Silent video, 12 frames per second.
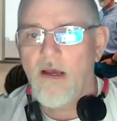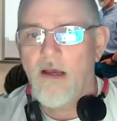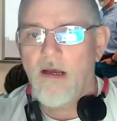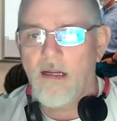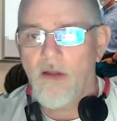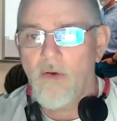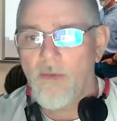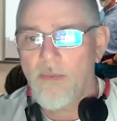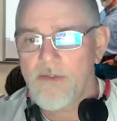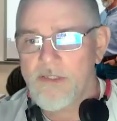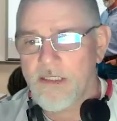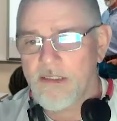A lower
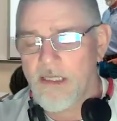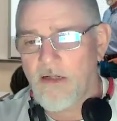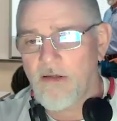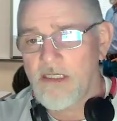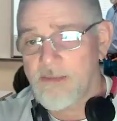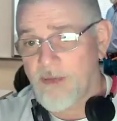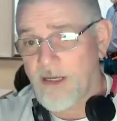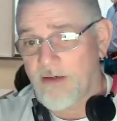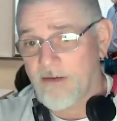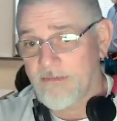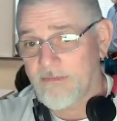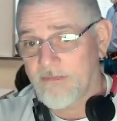percentile is
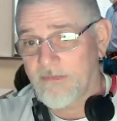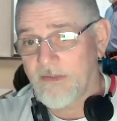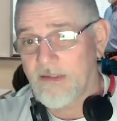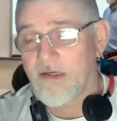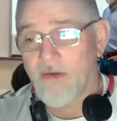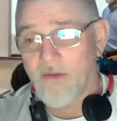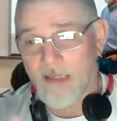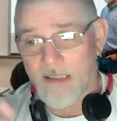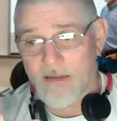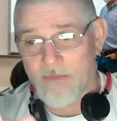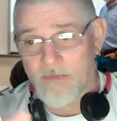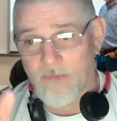better. So
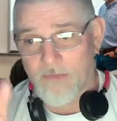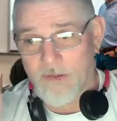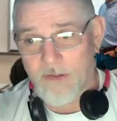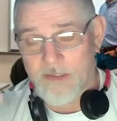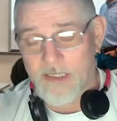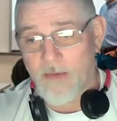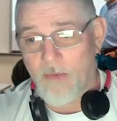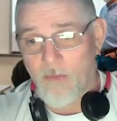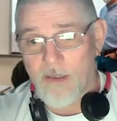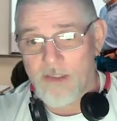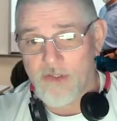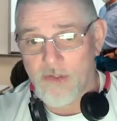like when you're saying, well,
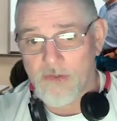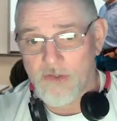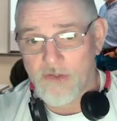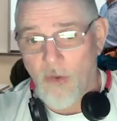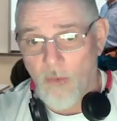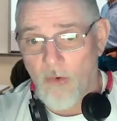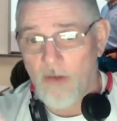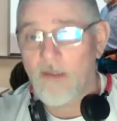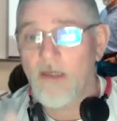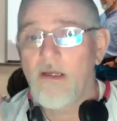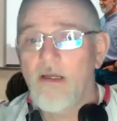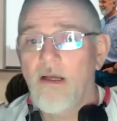what's your score
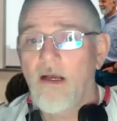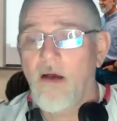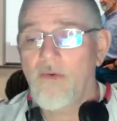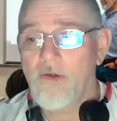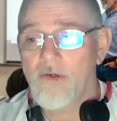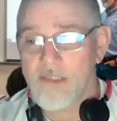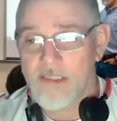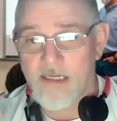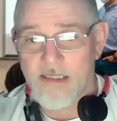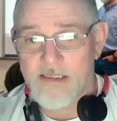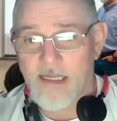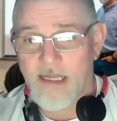on your
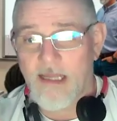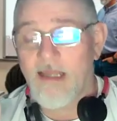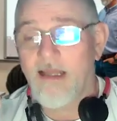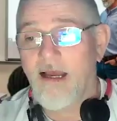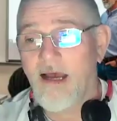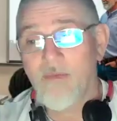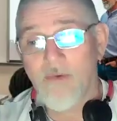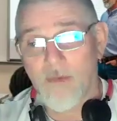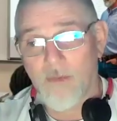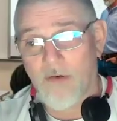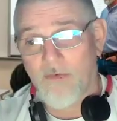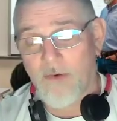CSA? I want to
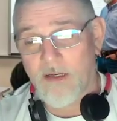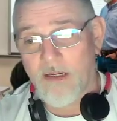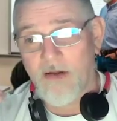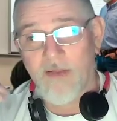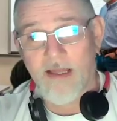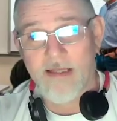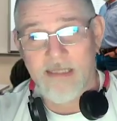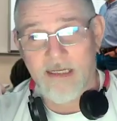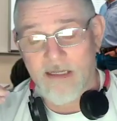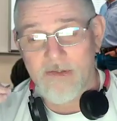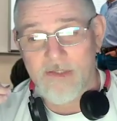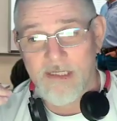work for a carrier that has a
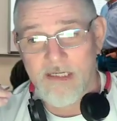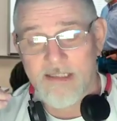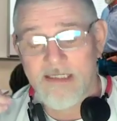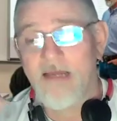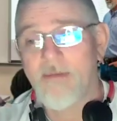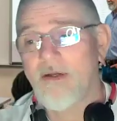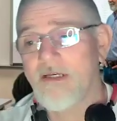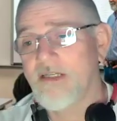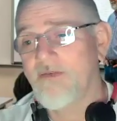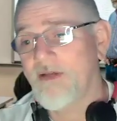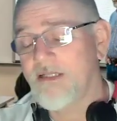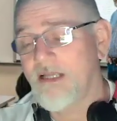low CSA, because
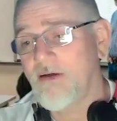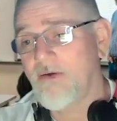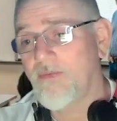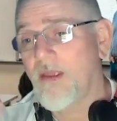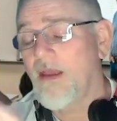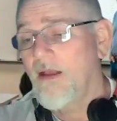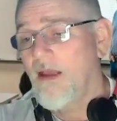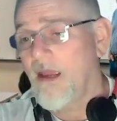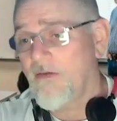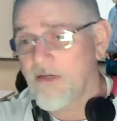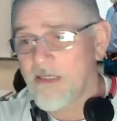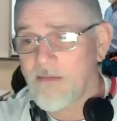if I don't,
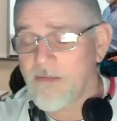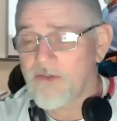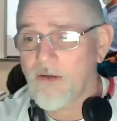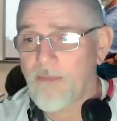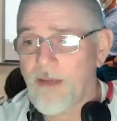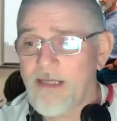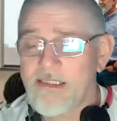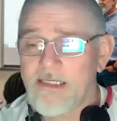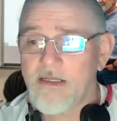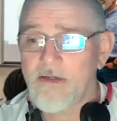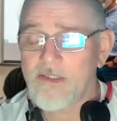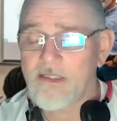every time I start
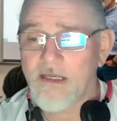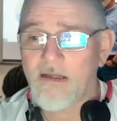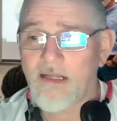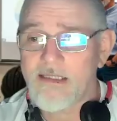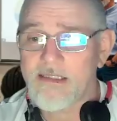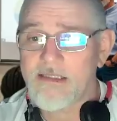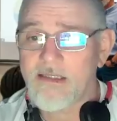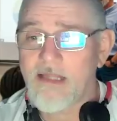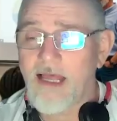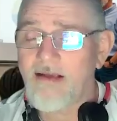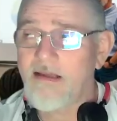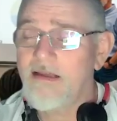passing those scale houses,
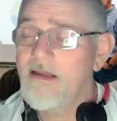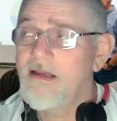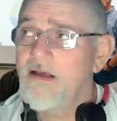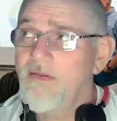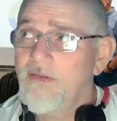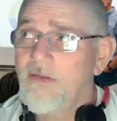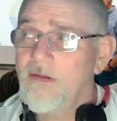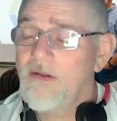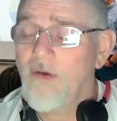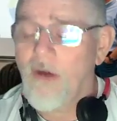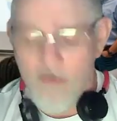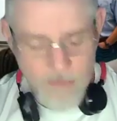I get,
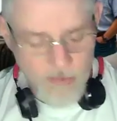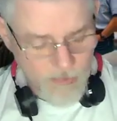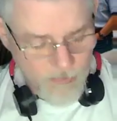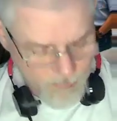overall,